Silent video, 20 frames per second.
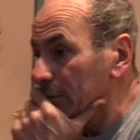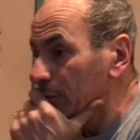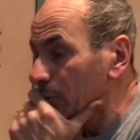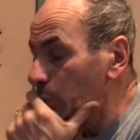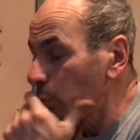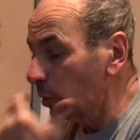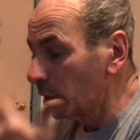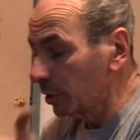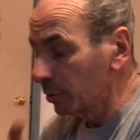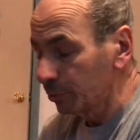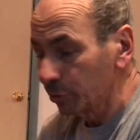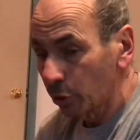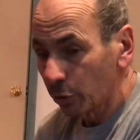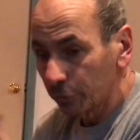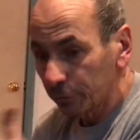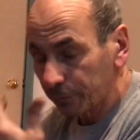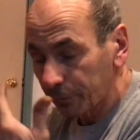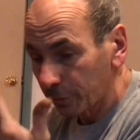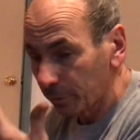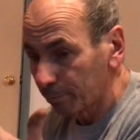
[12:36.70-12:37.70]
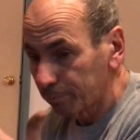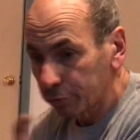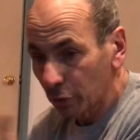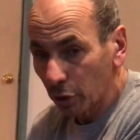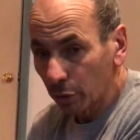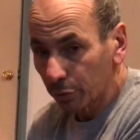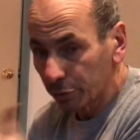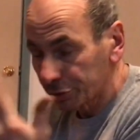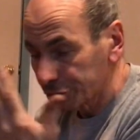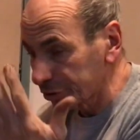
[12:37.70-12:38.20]
known for
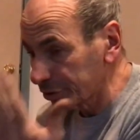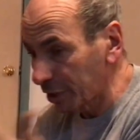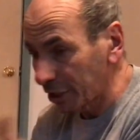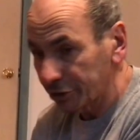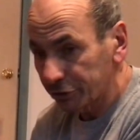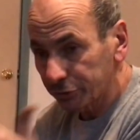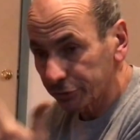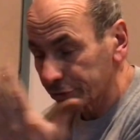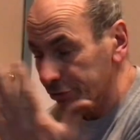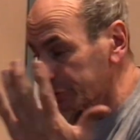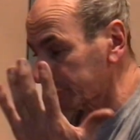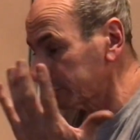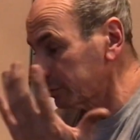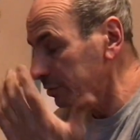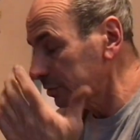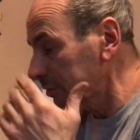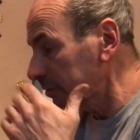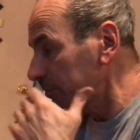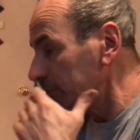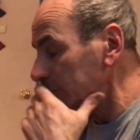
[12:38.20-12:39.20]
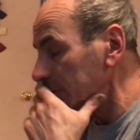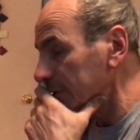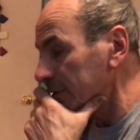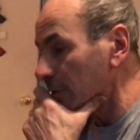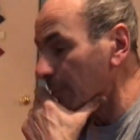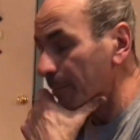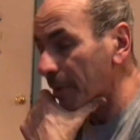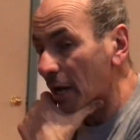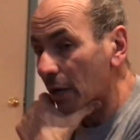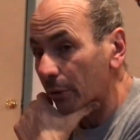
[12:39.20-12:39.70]
blowers, nitrous, and you know,
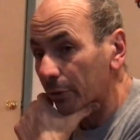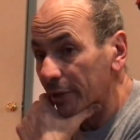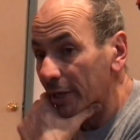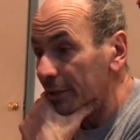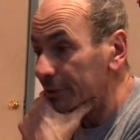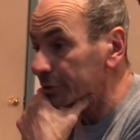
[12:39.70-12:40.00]
power adder